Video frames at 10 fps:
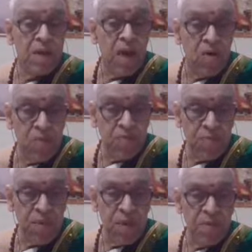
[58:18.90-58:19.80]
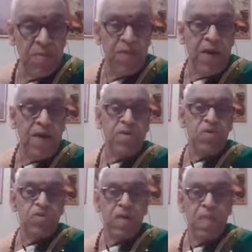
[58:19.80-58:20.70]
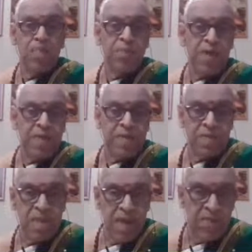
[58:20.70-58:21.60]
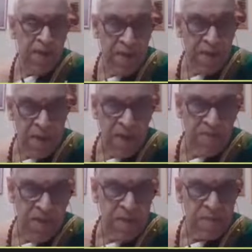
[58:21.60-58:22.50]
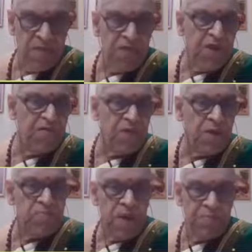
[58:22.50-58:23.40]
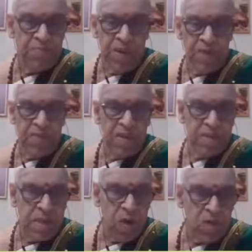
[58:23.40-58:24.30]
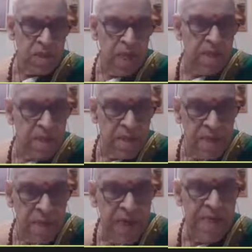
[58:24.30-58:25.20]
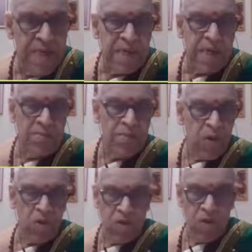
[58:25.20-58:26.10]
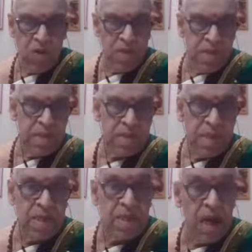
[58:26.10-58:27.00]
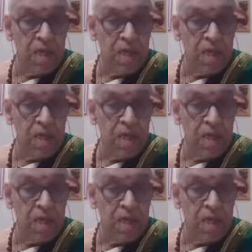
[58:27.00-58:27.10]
Now, when you say praise Devi, Devi is different from them. Devi is an outside entity. No, not necessarily.